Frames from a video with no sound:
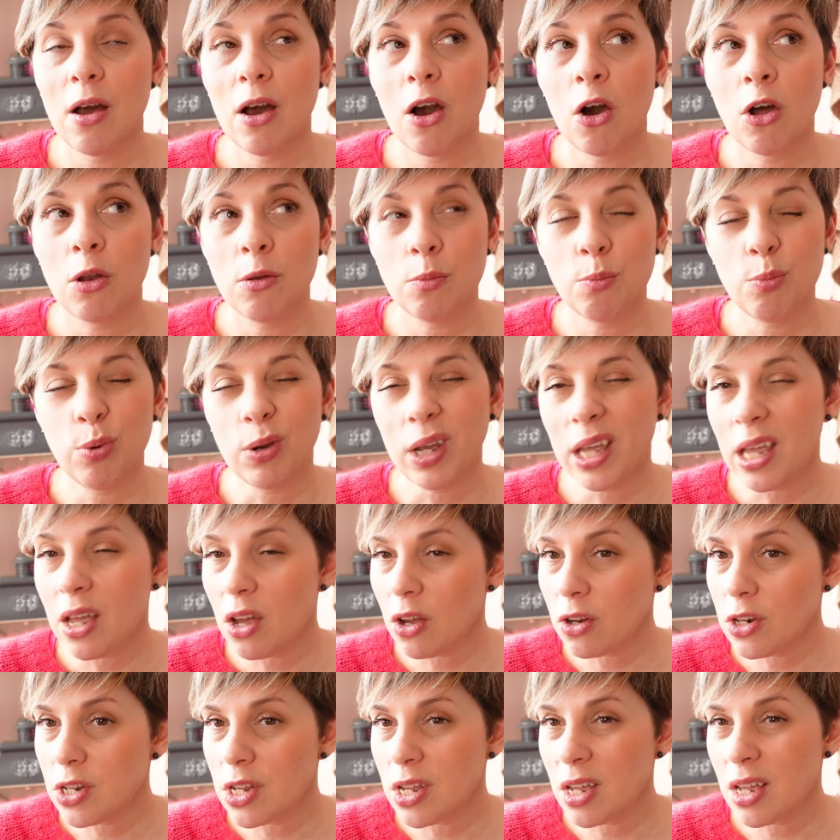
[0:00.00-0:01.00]
on
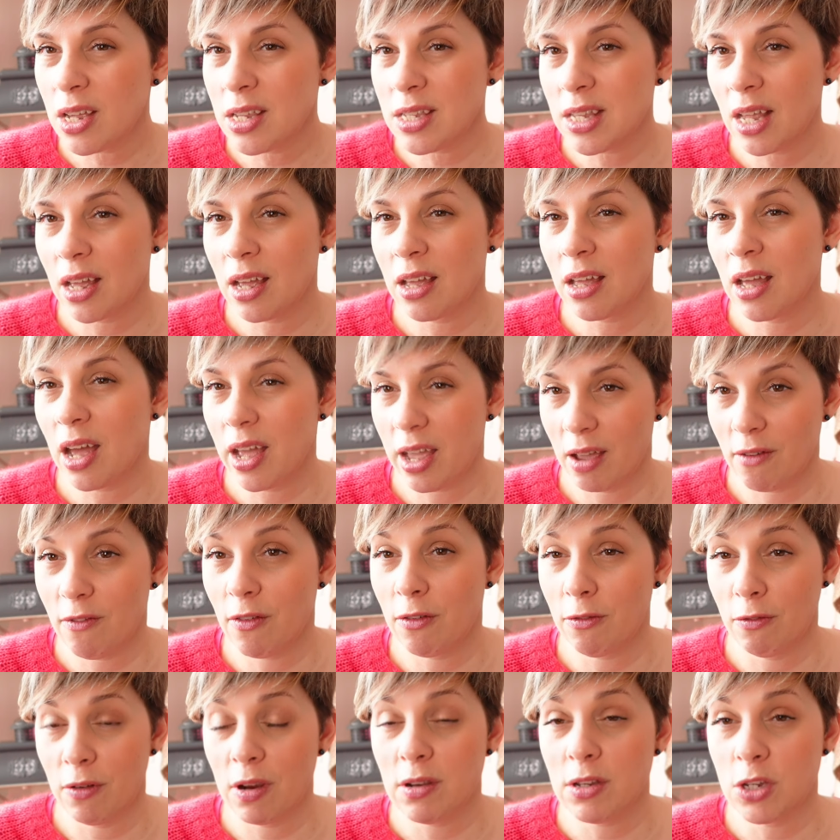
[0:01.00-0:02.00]
pre-orders, I have
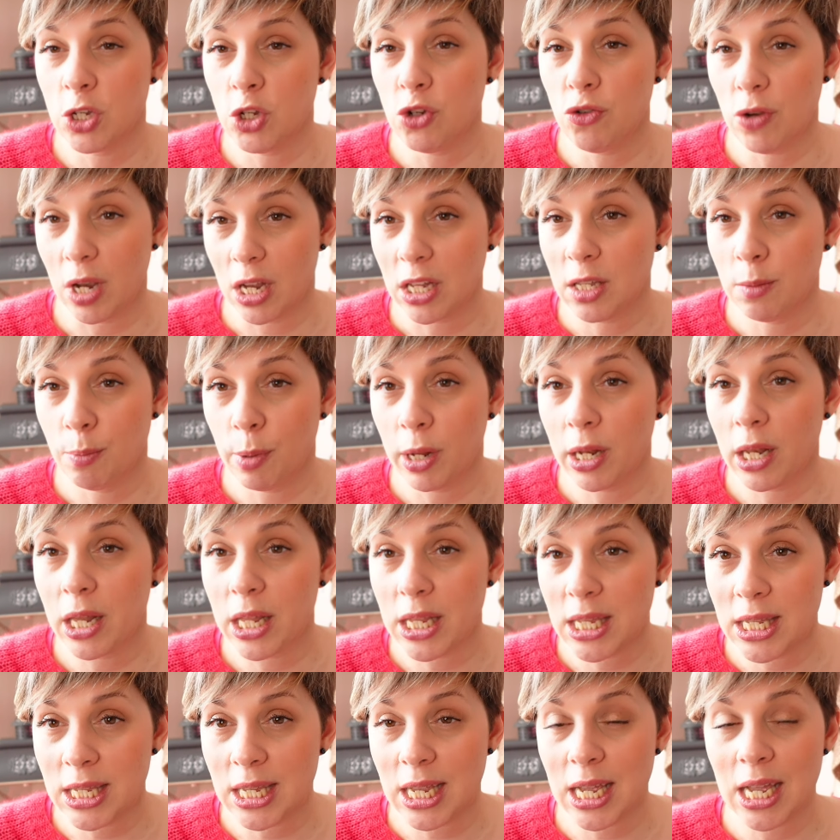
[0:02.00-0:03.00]
a very strict
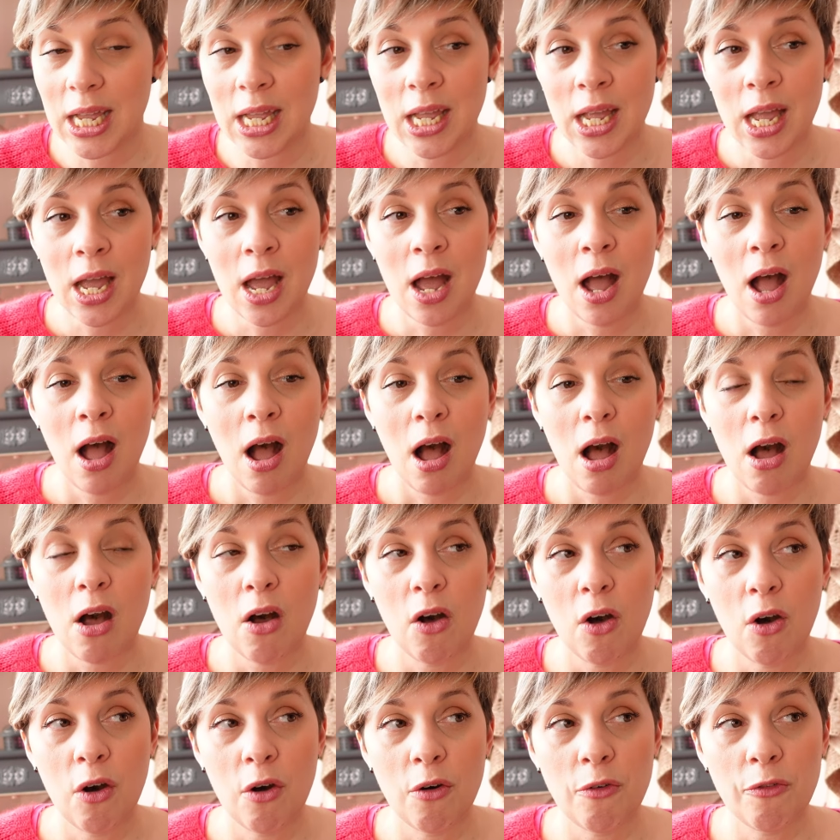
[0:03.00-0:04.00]
policy
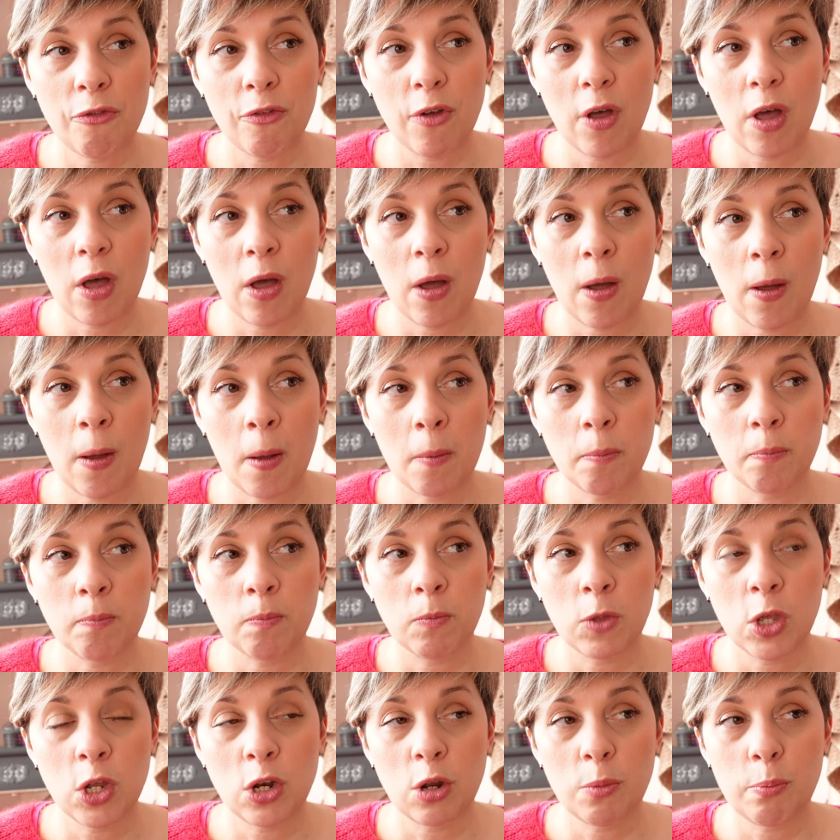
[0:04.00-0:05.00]
of,
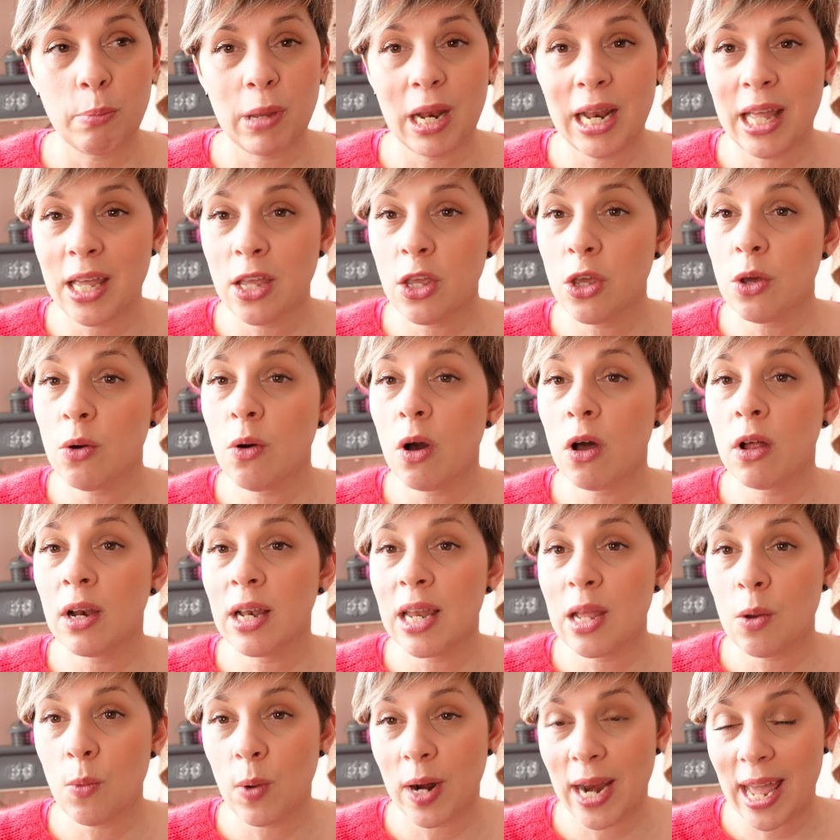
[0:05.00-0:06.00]
you know, billing you
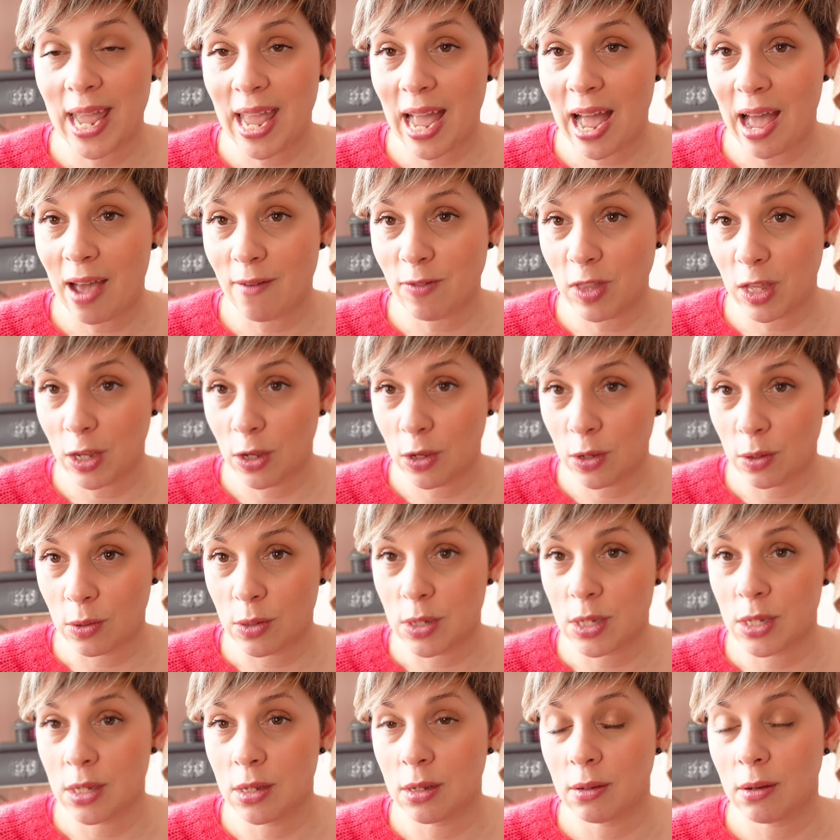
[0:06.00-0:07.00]
only when I have the
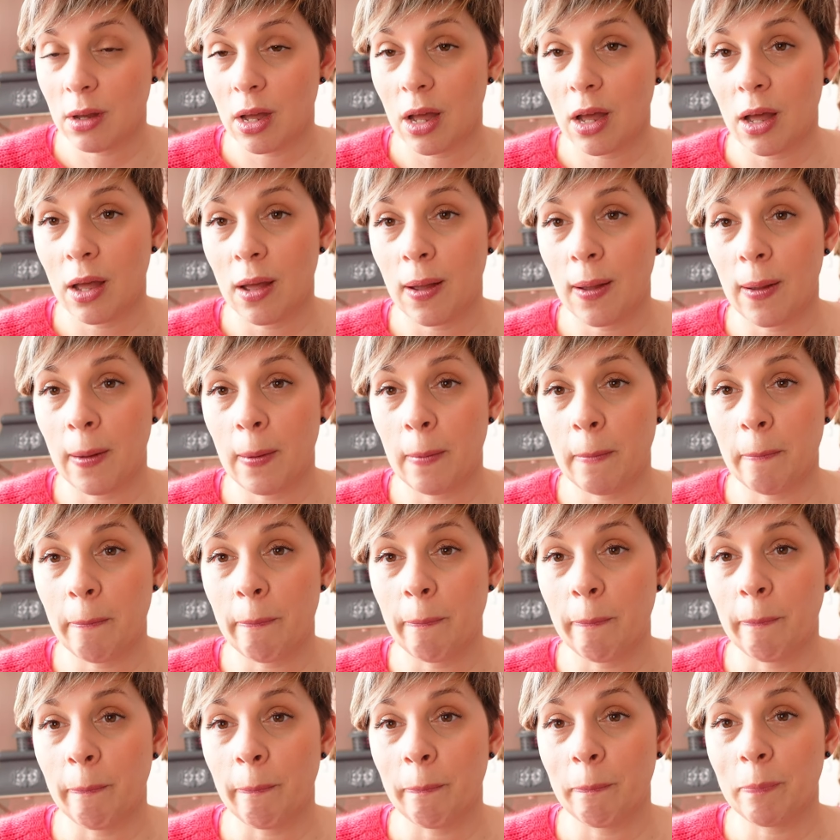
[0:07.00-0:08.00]
goods
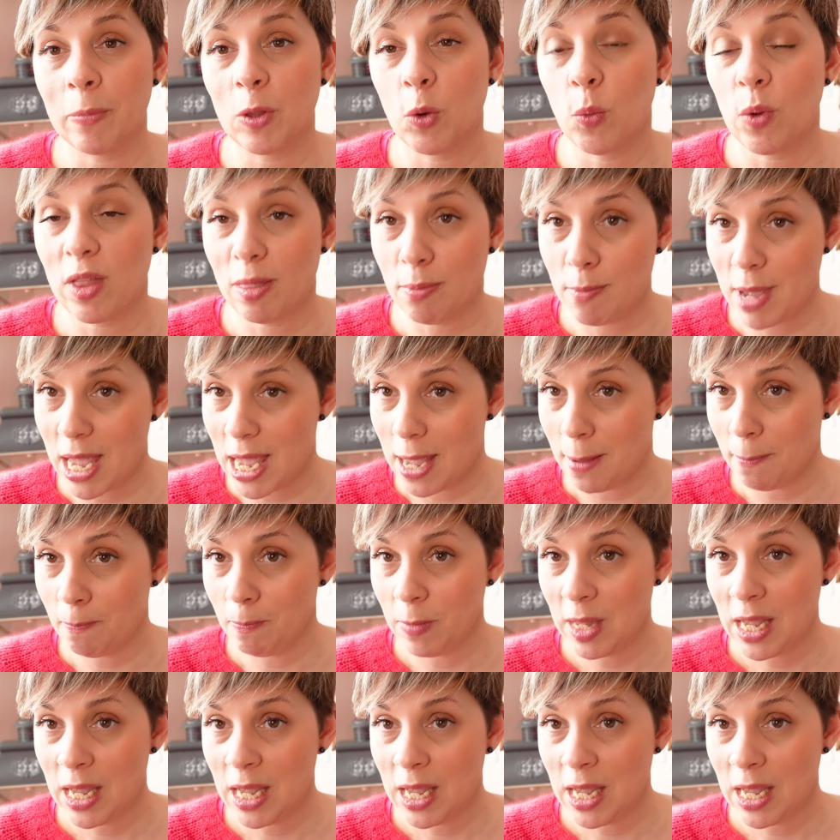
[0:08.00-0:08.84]
with me.